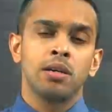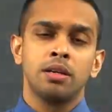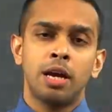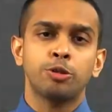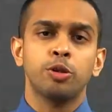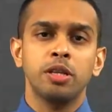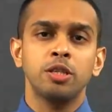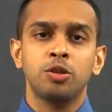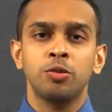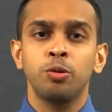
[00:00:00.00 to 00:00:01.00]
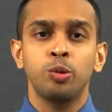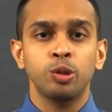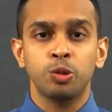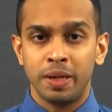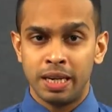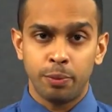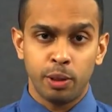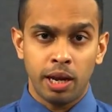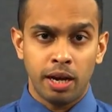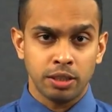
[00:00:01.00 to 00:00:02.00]
Now students, to speed up the
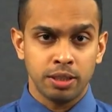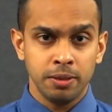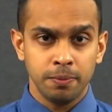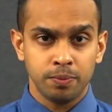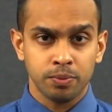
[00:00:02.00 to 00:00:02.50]
reaction,